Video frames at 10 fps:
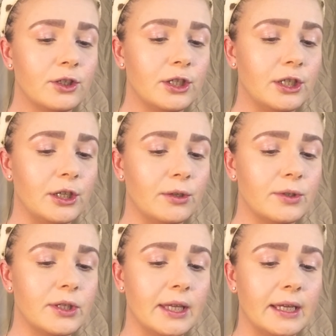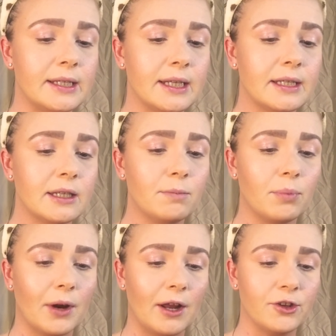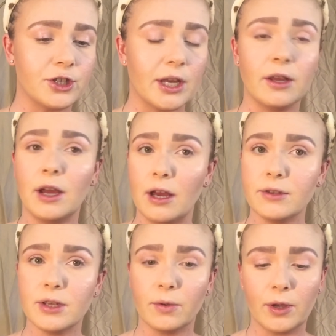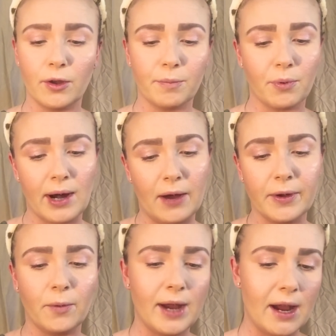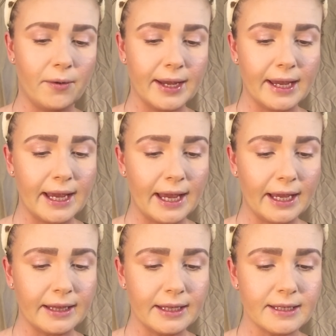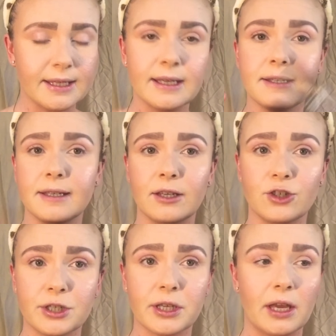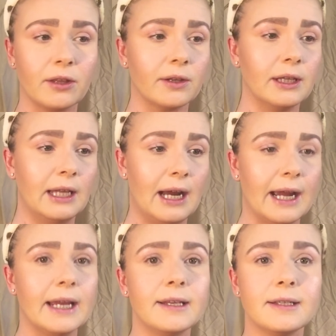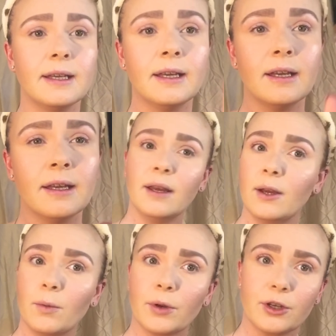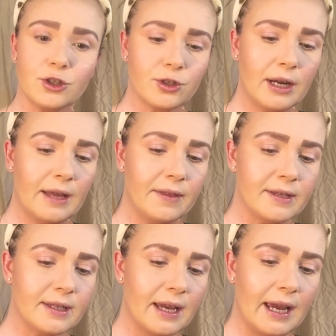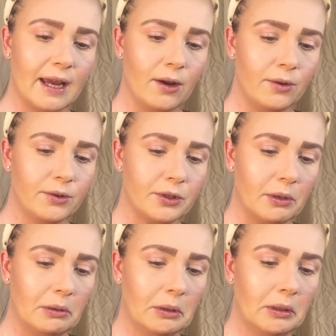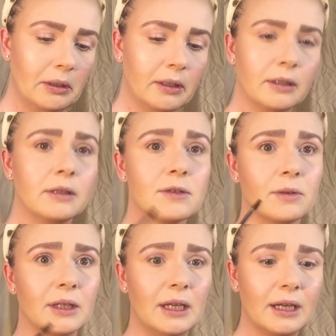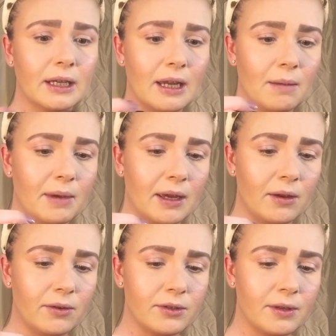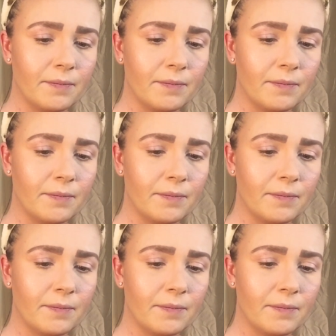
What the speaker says: to use the Tinted Brow Gel, also called Browie Wowie, and this is in just color Light. We're going to try this out. Oh, so a lot came out